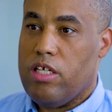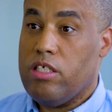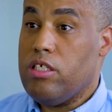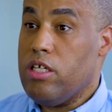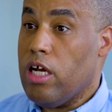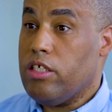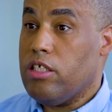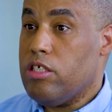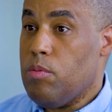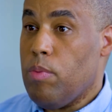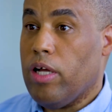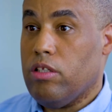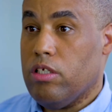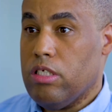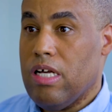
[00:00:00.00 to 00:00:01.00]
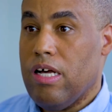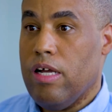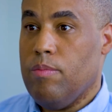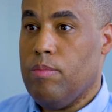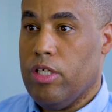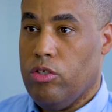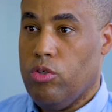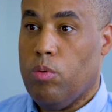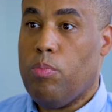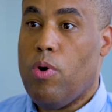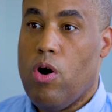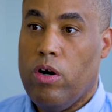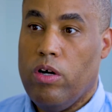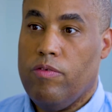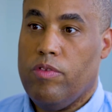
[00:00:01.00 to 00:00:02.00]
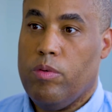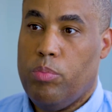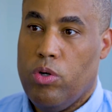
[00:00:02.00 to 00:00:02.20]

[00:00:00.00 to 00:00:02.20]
It's not just about the time that you're part of the